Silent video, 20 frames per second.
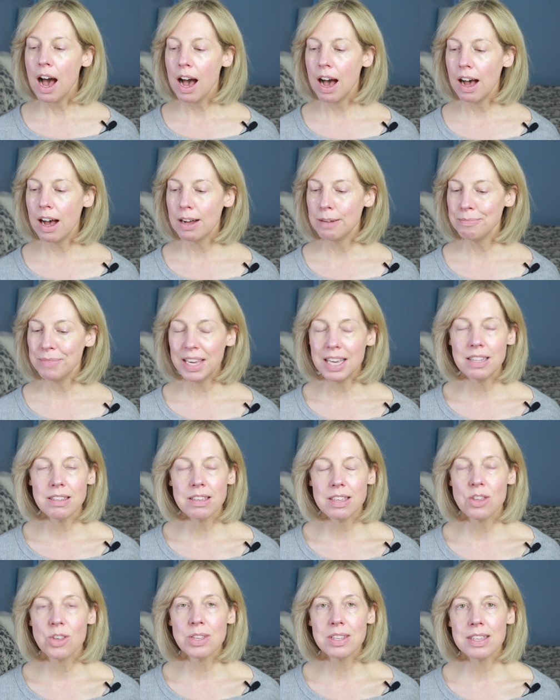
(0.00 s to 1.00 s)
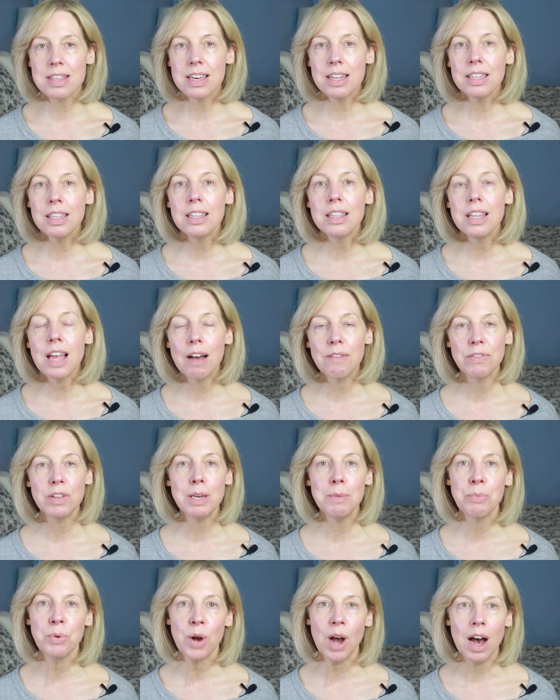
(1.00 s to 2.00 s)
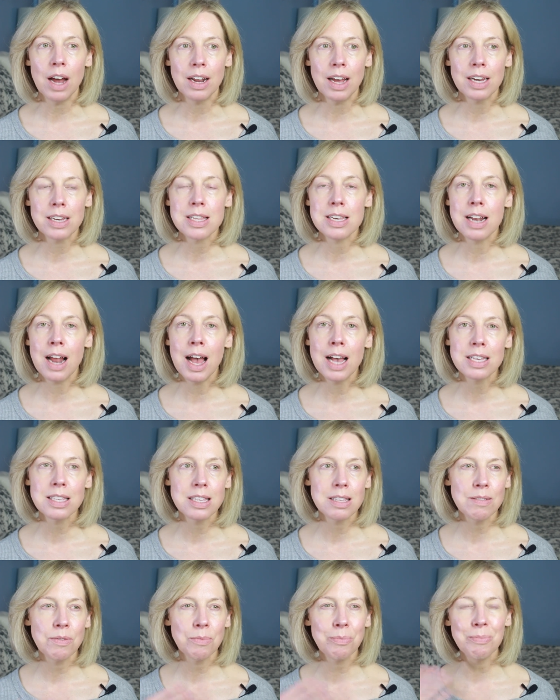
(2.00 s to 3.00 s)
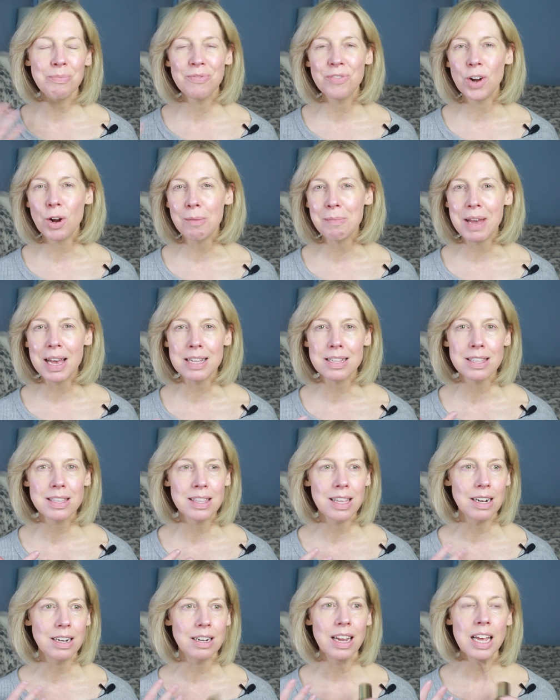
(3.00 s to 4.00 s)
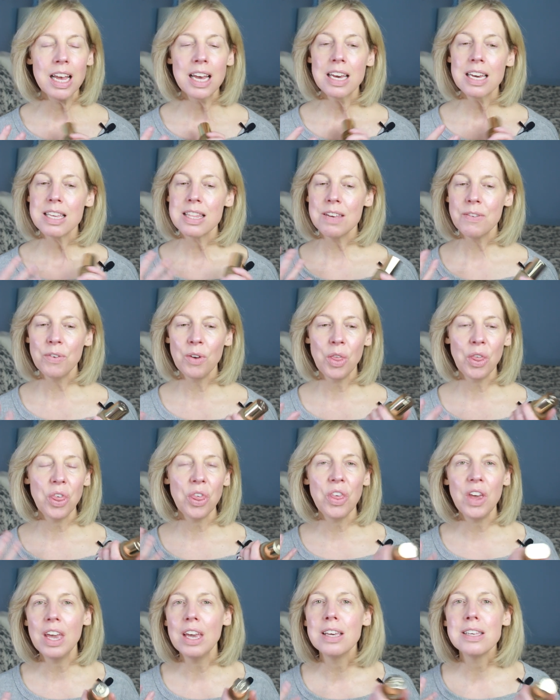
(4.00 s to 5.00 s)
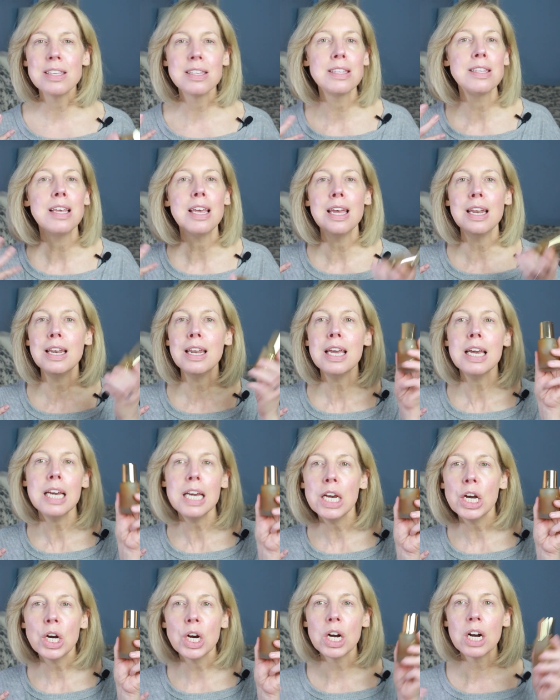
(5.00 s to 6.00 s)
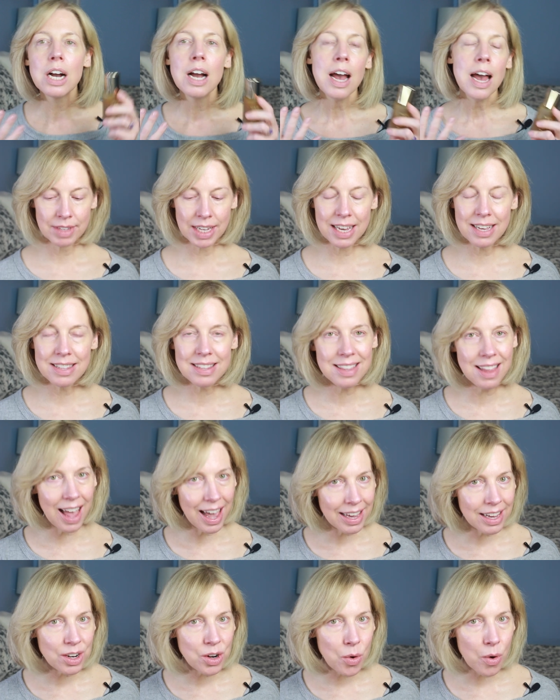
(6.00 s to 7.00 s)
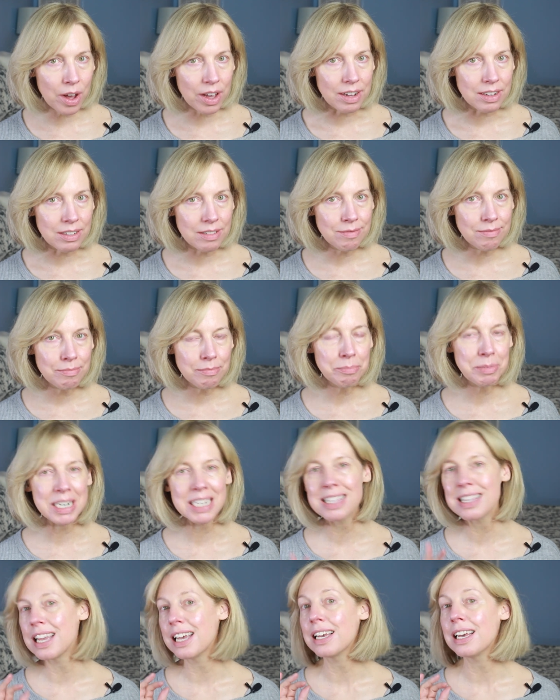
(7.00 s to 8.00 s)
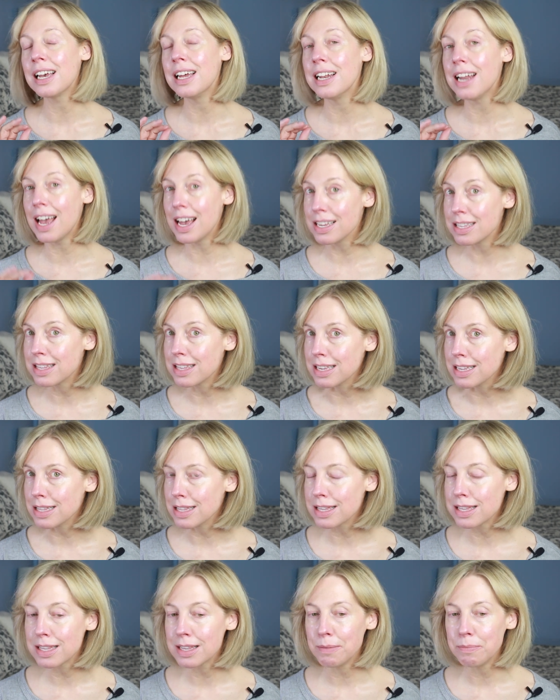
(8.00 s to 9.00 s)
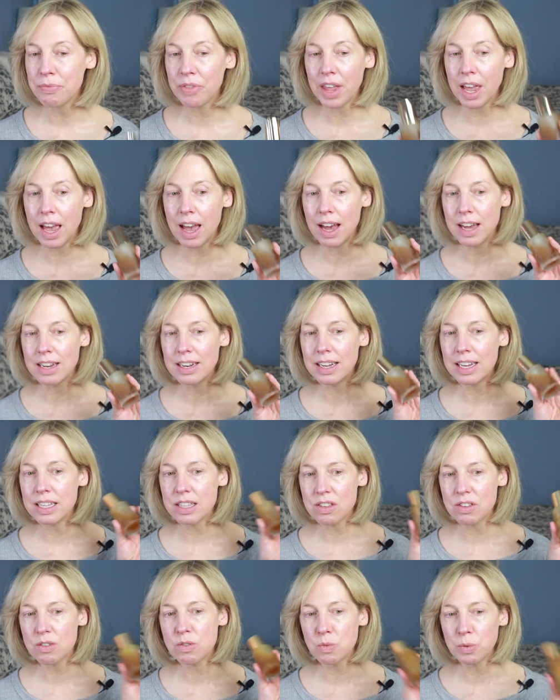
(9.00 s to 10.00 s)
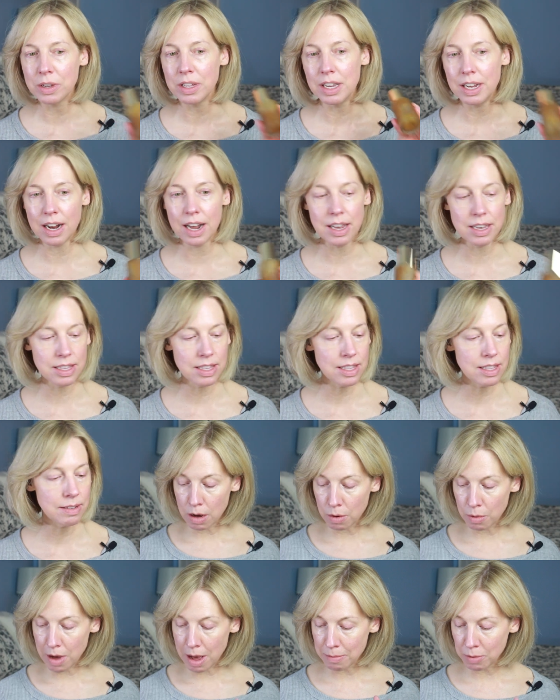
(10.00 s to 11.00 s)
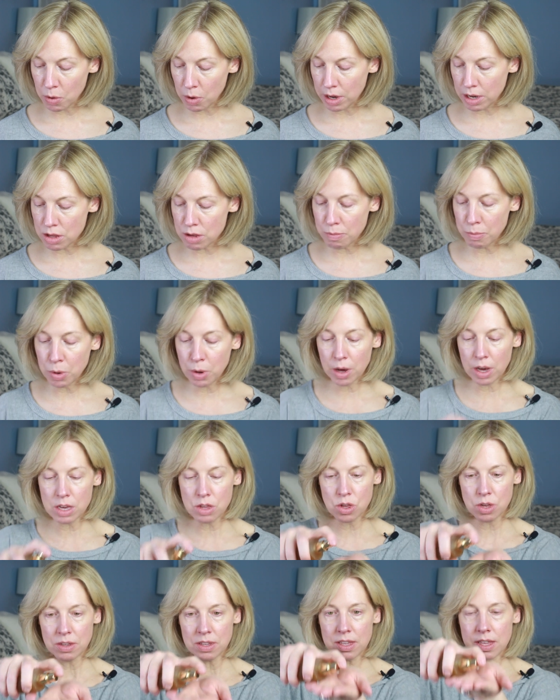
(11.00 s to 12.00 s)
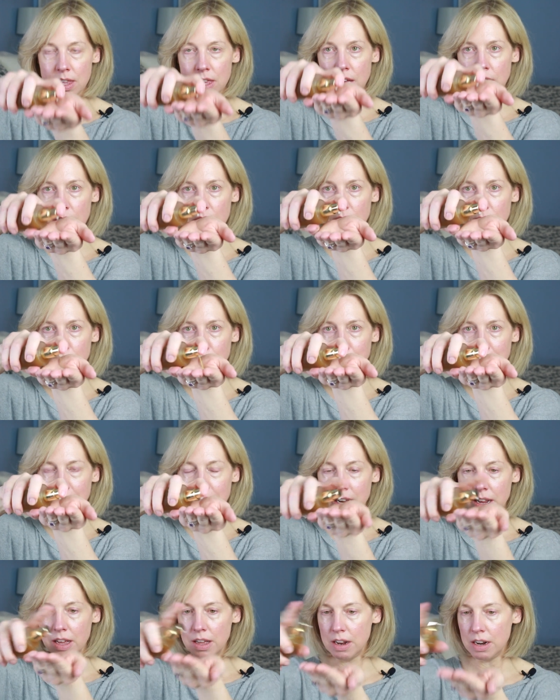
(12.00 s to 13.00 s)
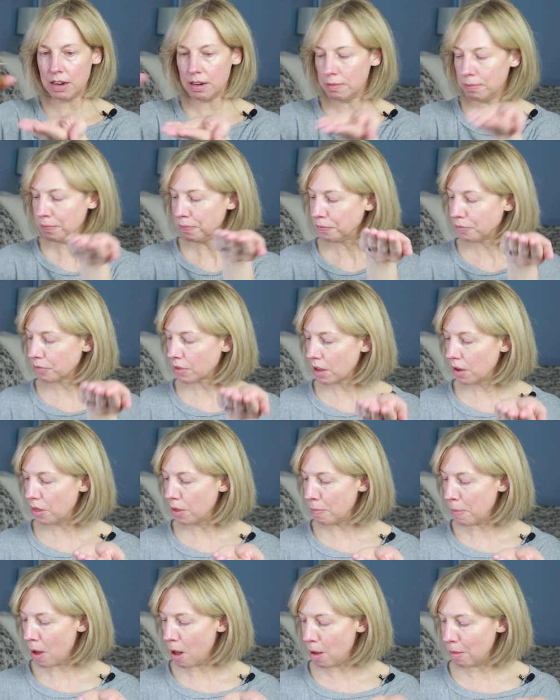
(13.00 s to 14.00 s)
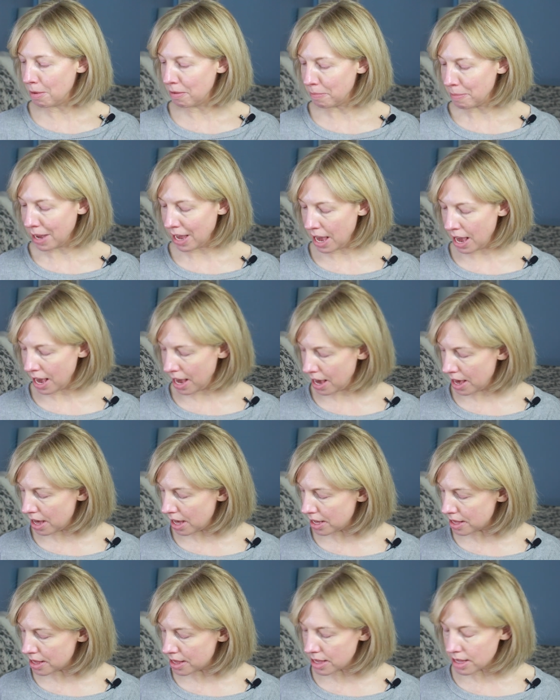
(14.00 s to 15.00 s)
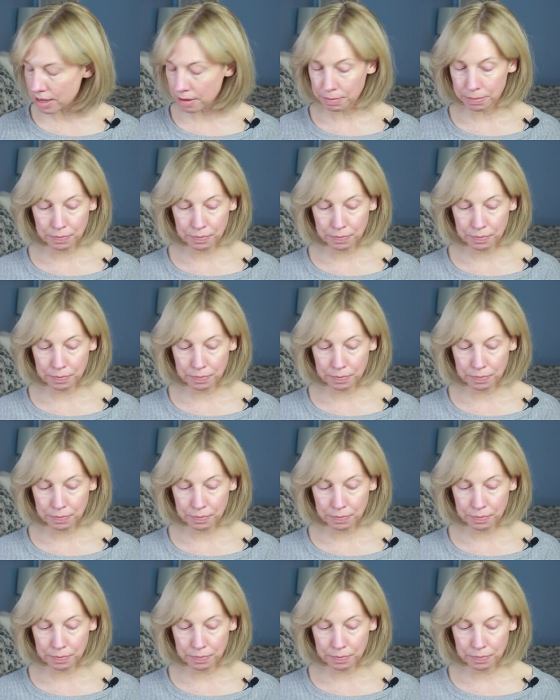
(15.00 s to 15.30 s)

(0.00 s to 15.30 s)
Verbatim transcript: Um, it's just a lovely product. It has ferments and different things in here. It's like an oil, but it's like an essence and it's just really nice. So I'm going to put just a little bit in the palm of my hand.